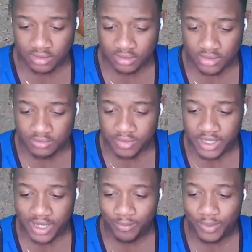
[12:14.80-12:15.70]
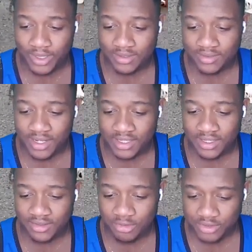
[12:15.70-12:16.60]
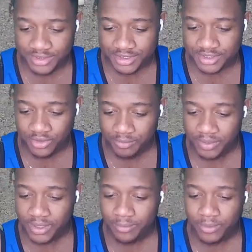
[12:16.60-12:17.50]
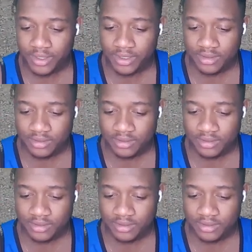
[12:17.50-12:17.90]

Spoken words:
Right here, how big the snake is. You just short play, bro.